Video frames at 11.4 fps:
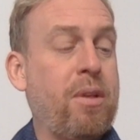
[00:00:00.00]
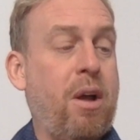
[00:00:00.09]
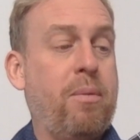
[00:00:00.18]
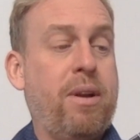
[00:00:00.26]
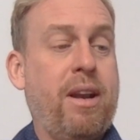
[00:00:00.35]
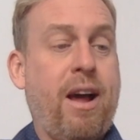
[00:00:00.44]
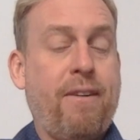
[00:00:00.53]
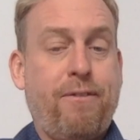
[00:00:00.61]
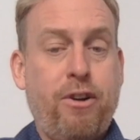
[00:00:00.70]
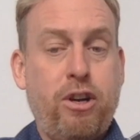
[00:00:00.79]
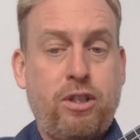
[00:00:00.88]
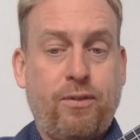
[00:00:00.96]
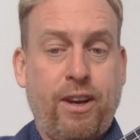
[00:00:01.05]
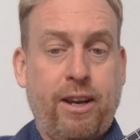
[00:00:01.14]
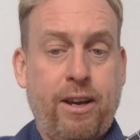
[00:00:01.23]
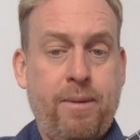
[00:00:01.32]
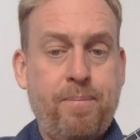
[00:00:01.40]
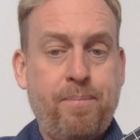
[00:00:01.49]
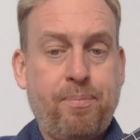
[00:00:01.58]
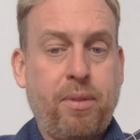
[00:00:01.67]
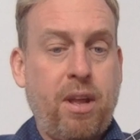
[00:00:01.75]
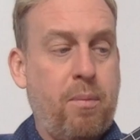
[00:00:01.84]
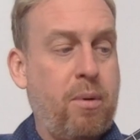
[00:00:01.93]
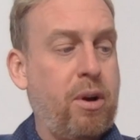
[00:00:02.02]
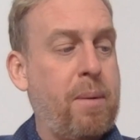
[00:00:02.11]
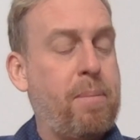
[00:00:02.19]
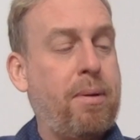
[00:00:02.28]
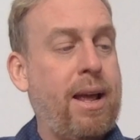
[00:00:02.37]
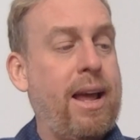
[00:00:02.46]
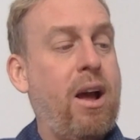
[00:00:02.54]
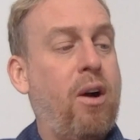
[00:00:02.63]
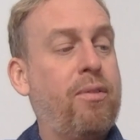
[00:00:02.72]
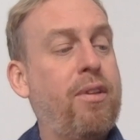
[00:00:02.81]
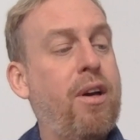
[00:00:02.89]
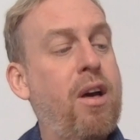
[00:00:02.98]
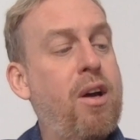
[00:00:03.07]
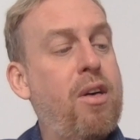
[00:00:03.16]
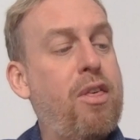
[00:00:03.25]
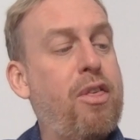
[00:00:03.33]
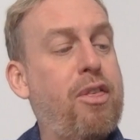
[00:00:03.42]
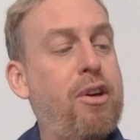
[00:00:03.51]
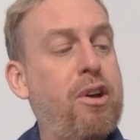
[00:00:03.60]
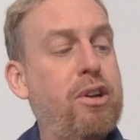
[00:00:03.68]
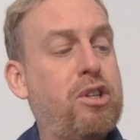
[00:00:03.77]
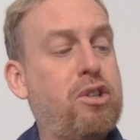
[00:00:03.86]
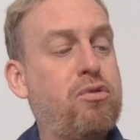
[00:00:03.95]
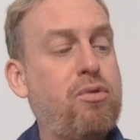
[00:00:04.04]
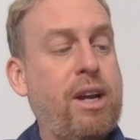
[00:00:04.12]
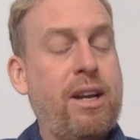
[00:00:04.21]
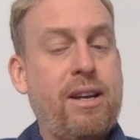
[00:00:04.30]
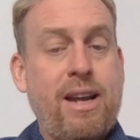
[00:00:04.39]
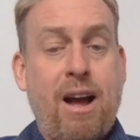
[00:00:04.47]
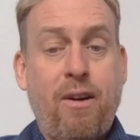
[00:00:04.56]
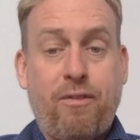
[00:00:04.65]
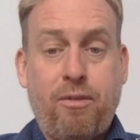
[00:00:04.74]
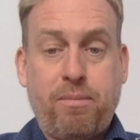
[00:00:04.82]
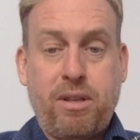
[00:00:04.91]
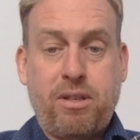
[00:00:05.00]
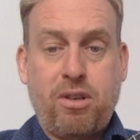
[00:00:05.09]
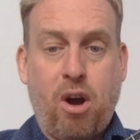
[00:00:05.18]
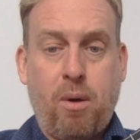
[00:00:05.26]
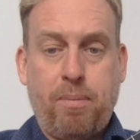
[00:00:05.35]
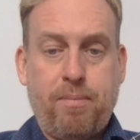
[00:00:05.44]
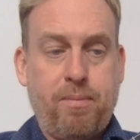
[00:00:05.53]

and we need our first finger, and we're going to play it on the 3rd string down from the top.